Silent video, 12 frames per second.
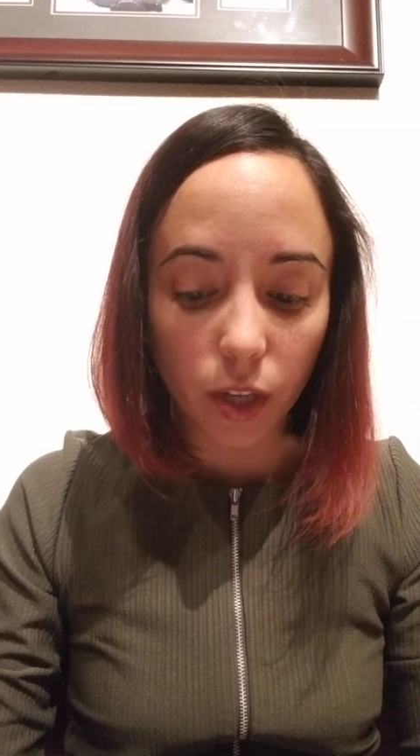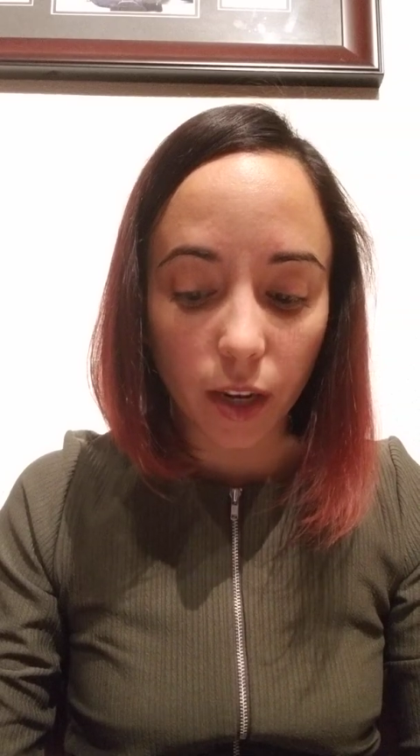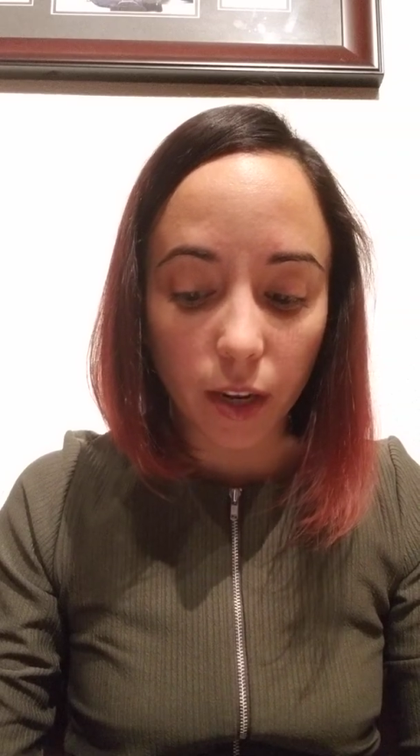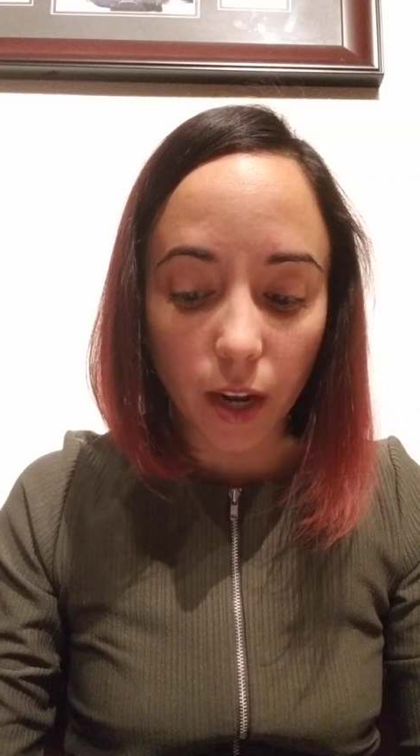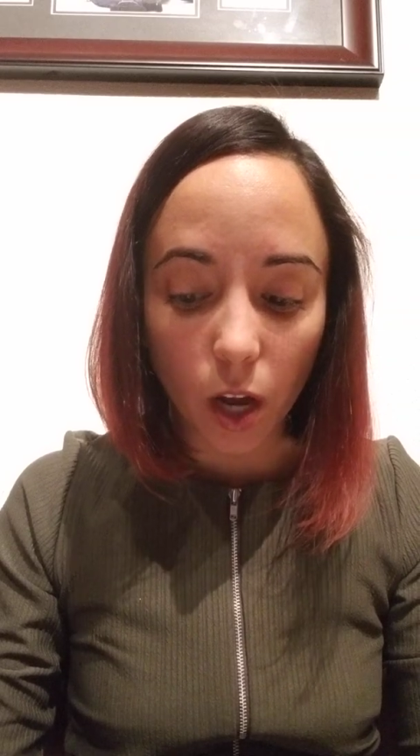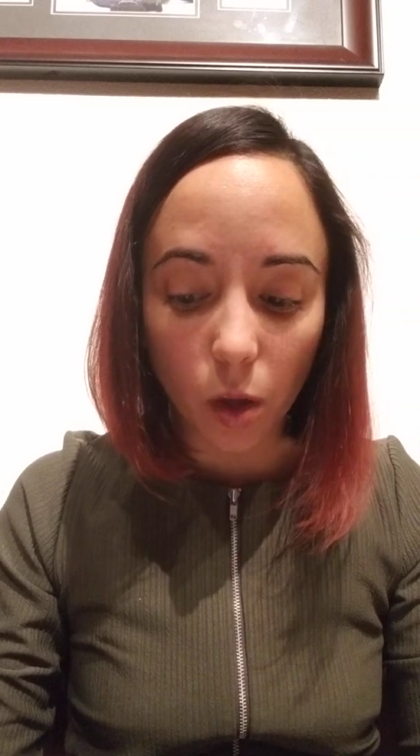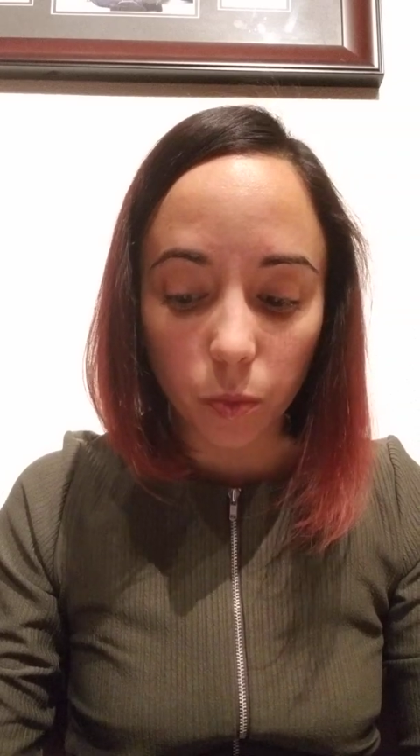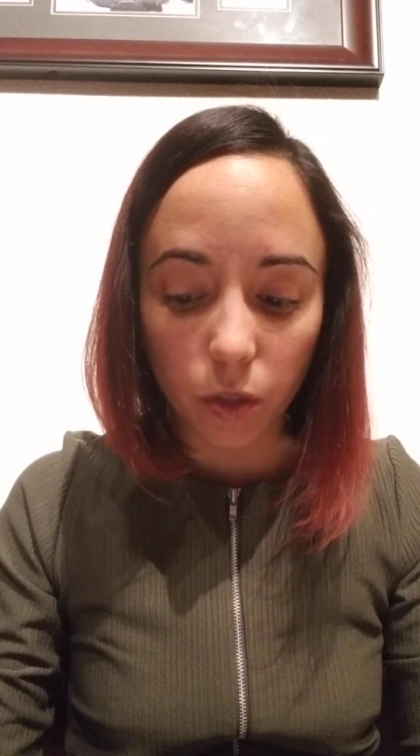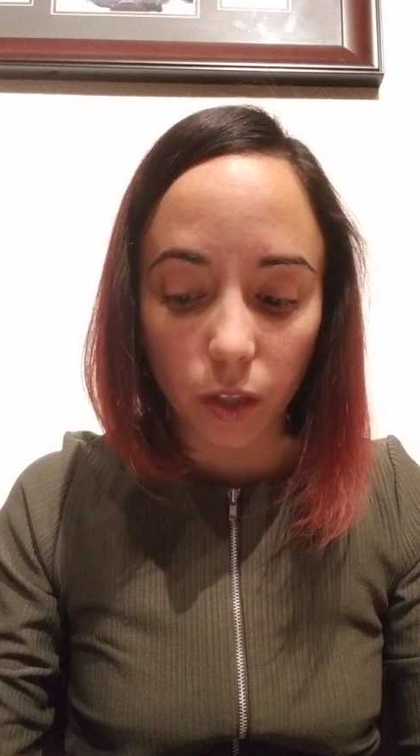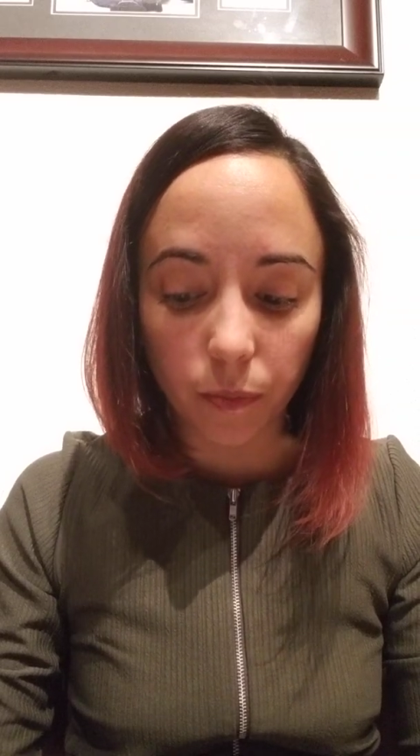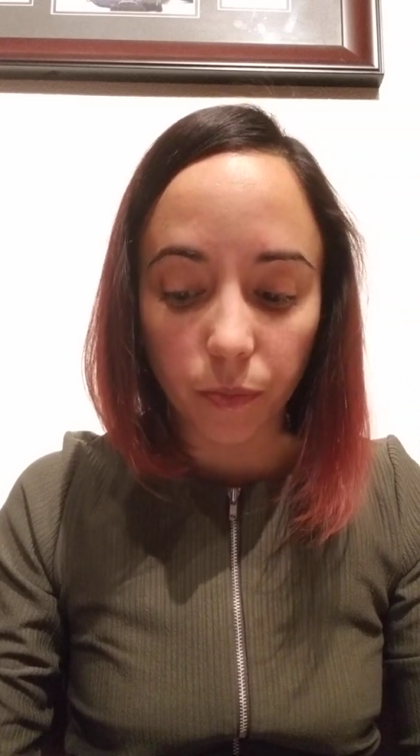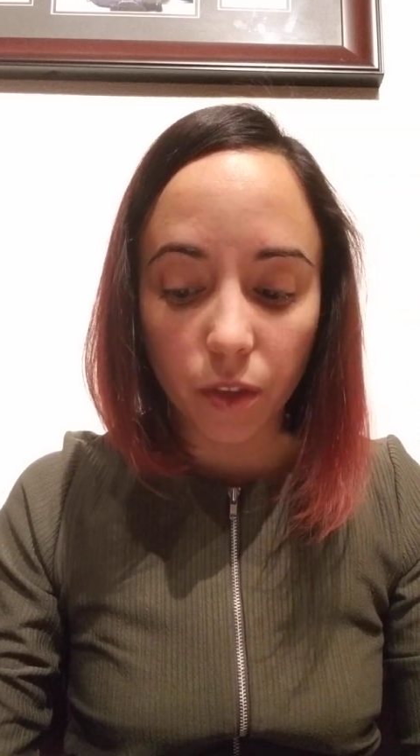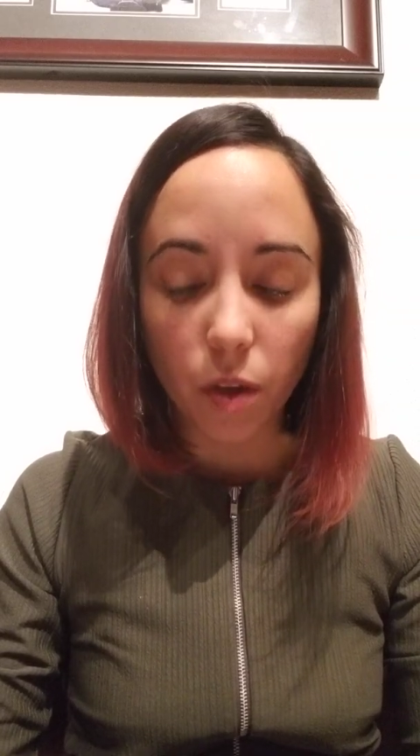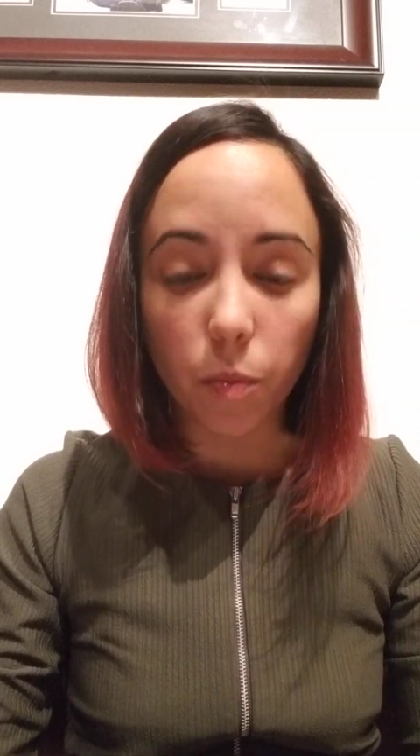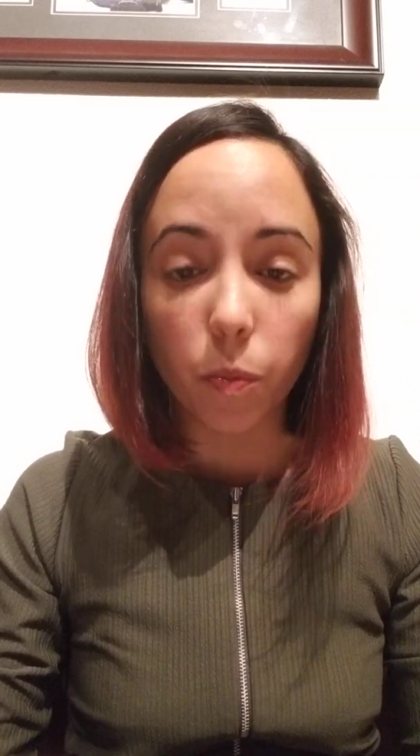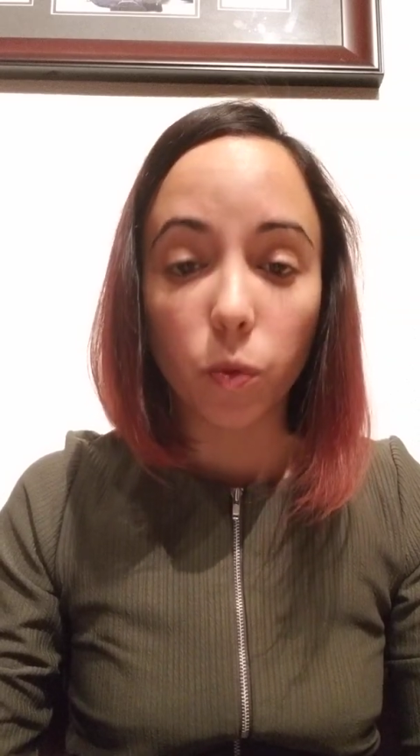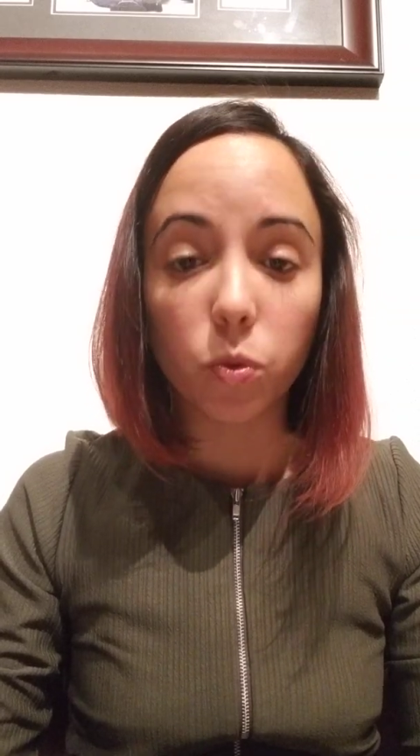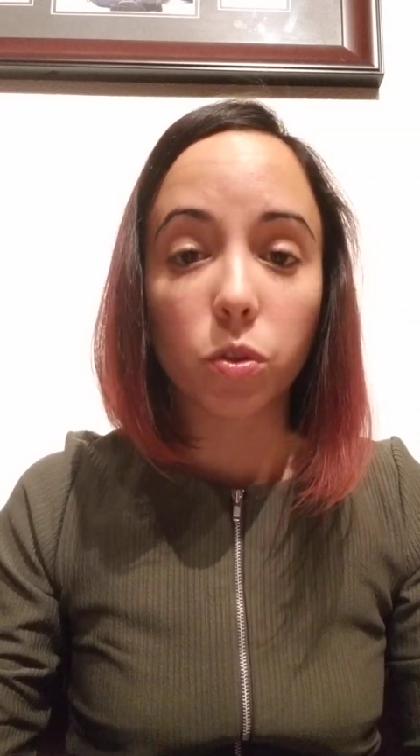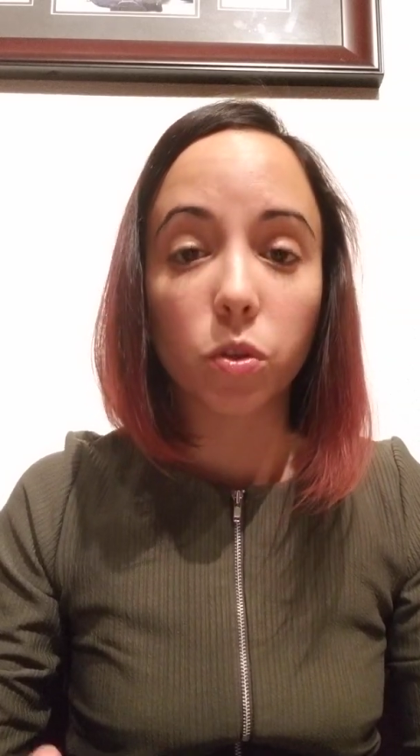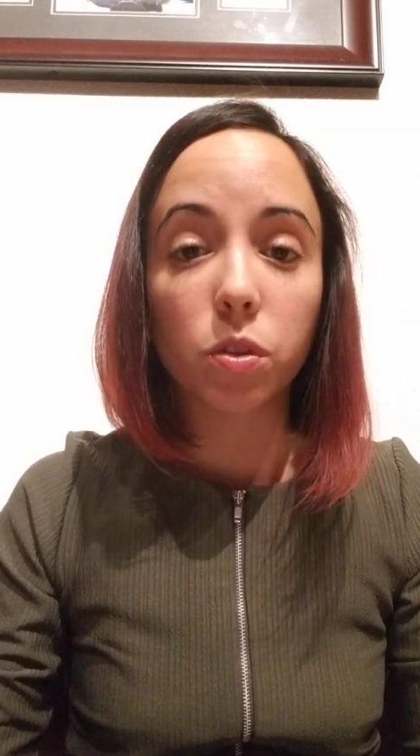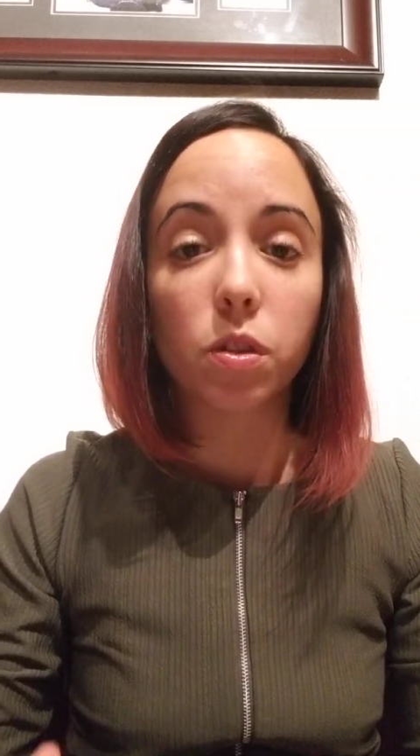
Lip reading: can help them boost their